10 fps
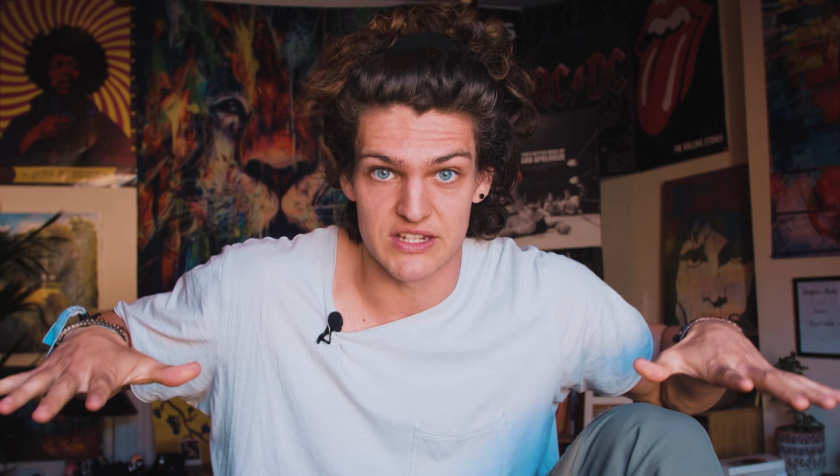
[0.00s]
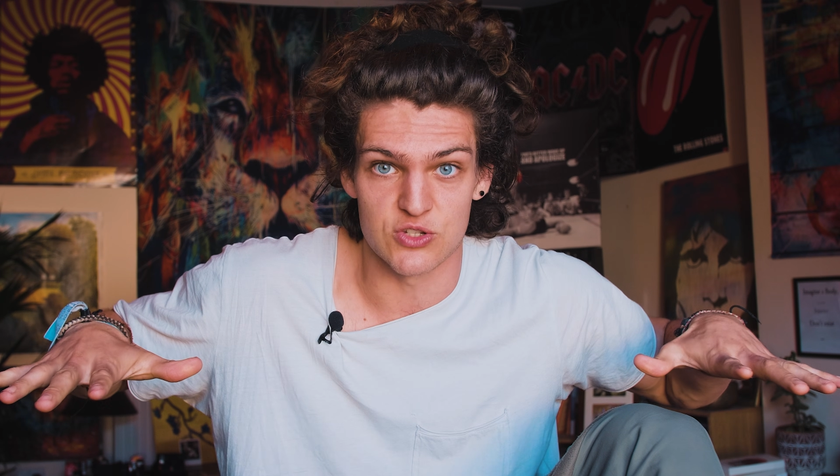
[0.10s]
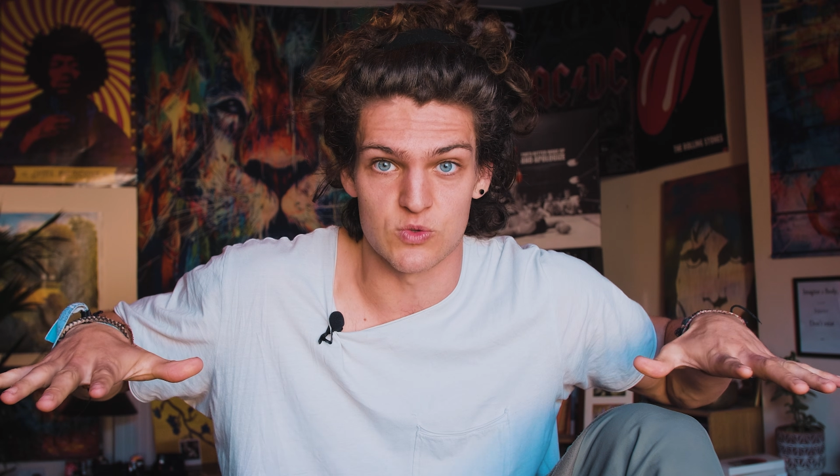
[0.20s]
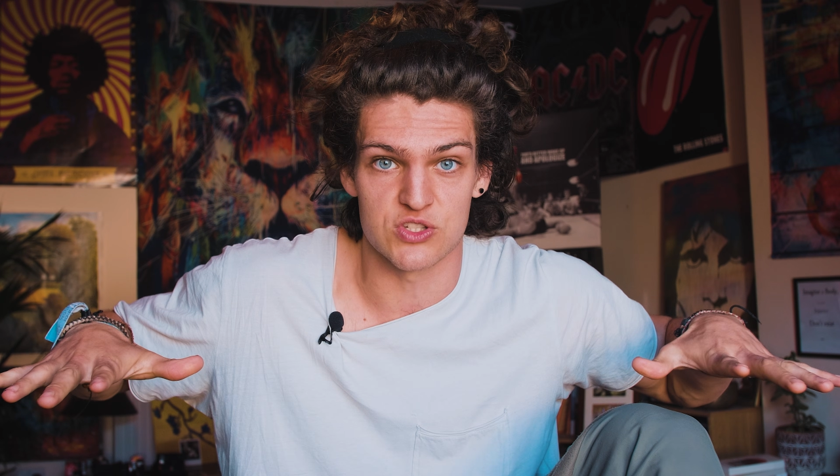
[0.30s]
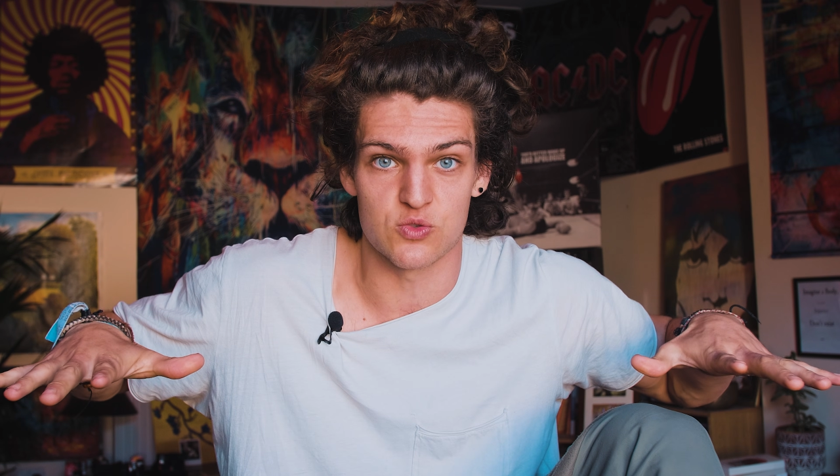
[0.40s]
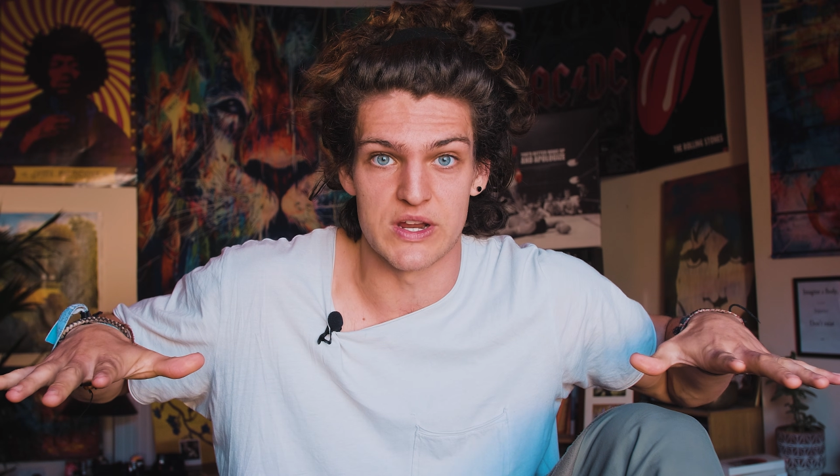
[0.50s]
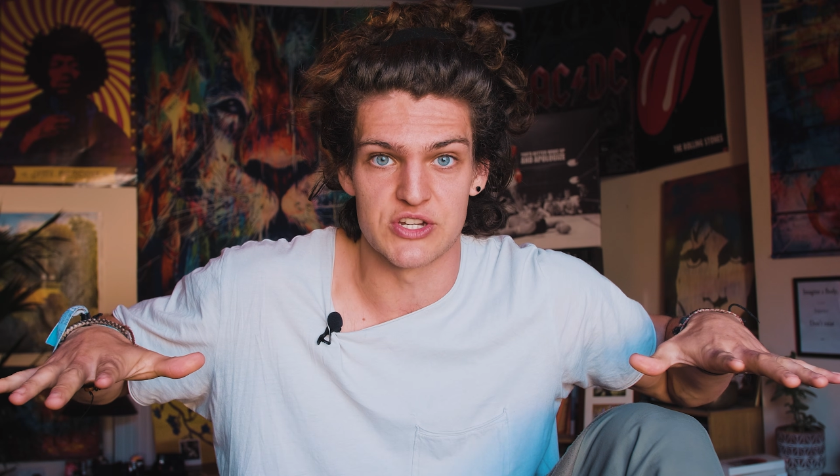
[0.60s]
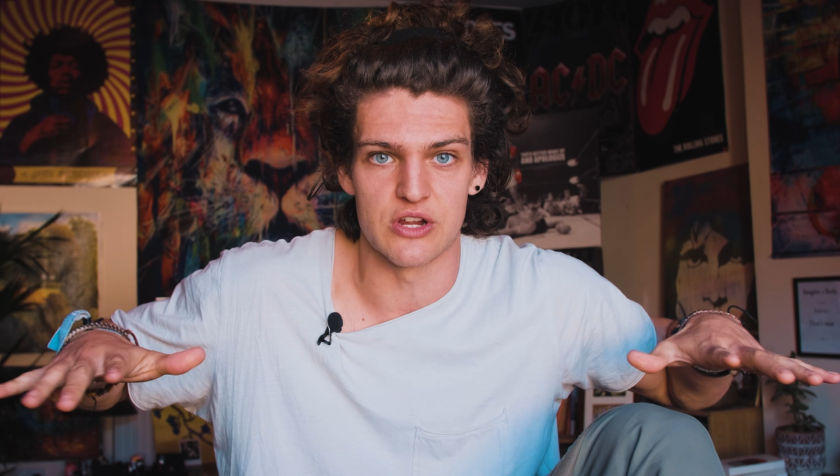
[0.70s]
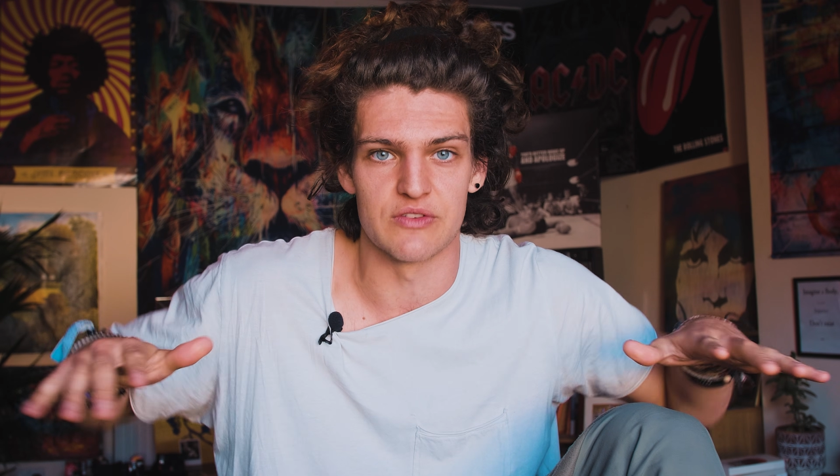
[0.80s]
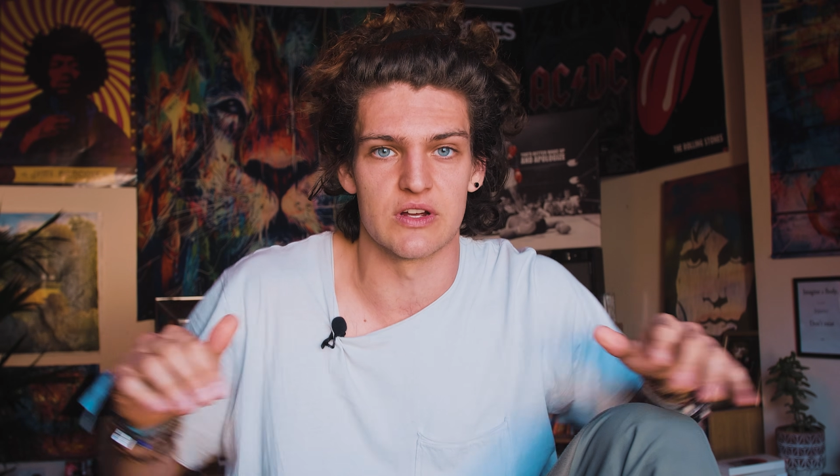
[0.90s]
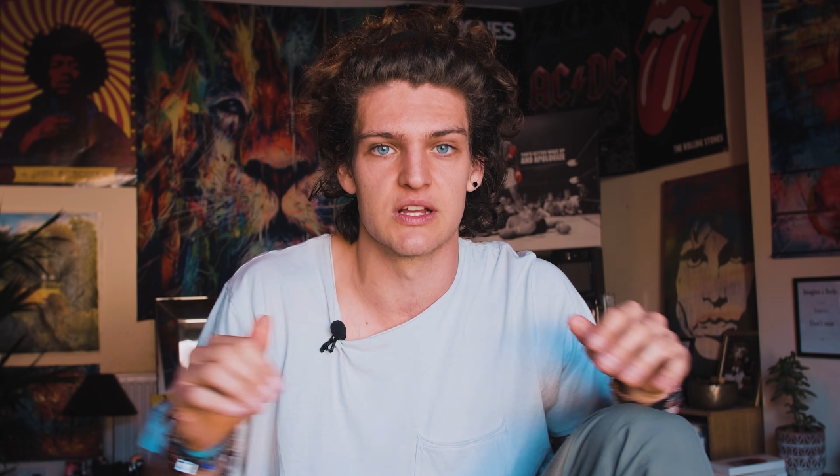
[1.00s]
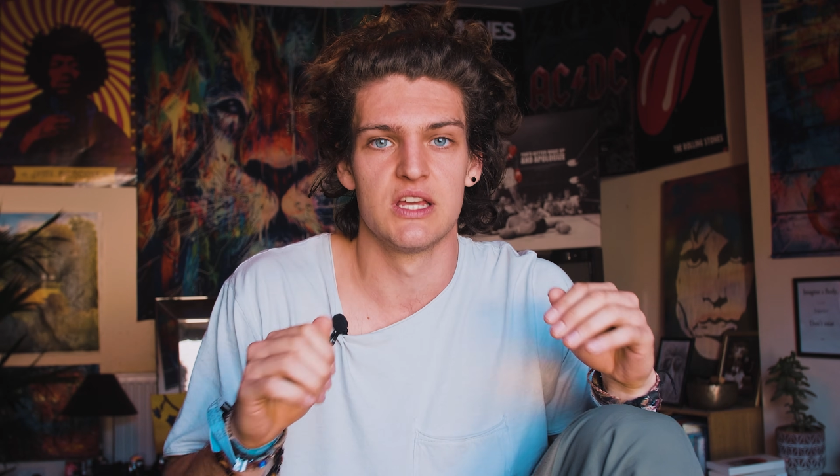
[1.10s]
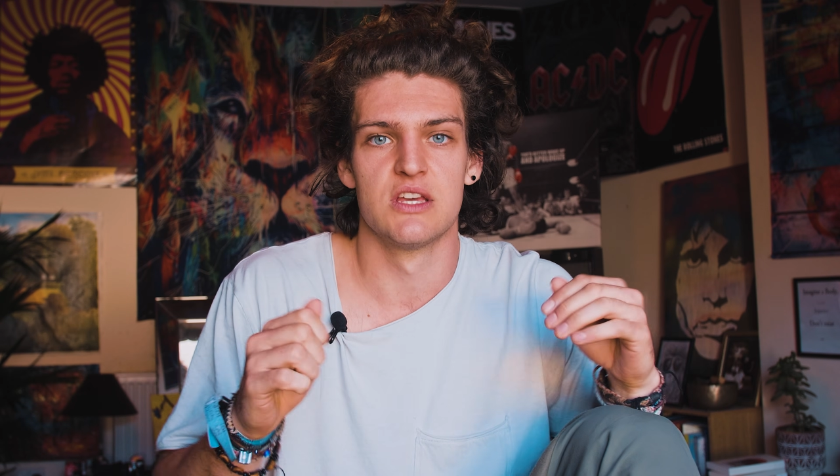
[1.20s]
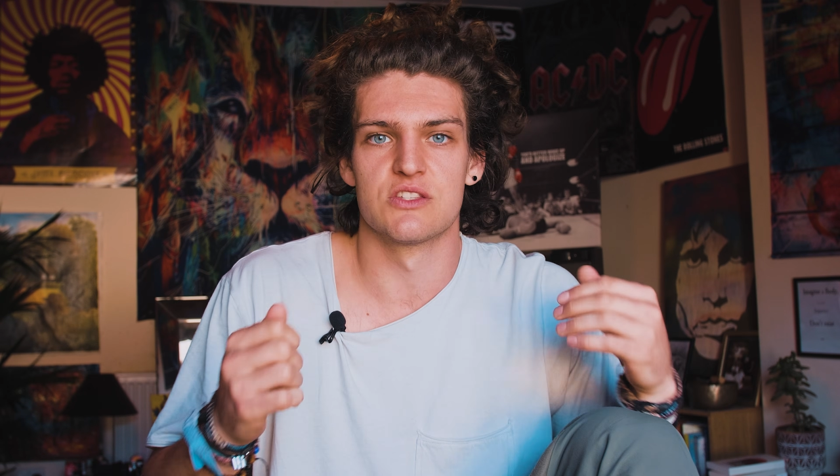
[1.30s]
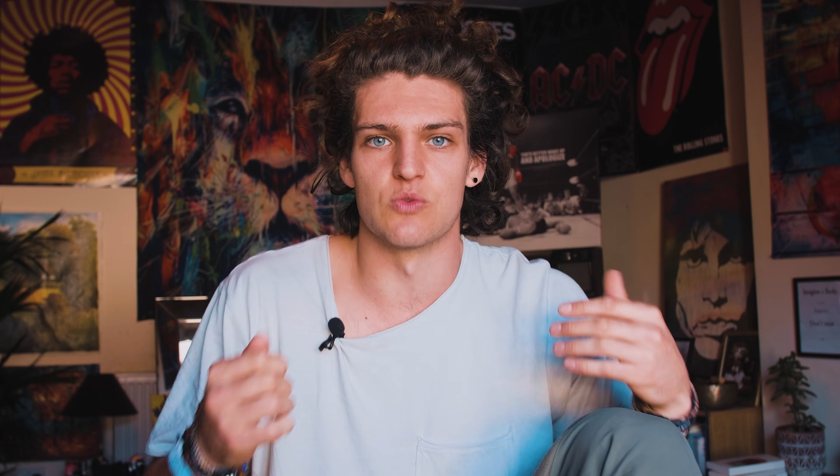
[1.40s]
into a switch over.
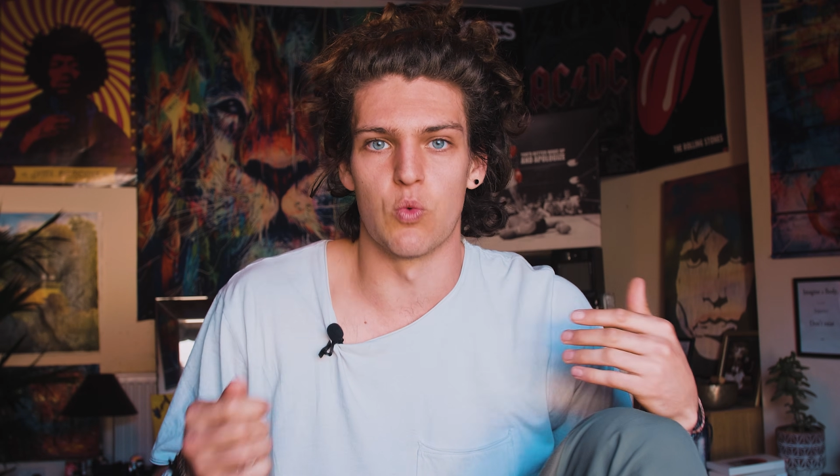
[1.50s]
So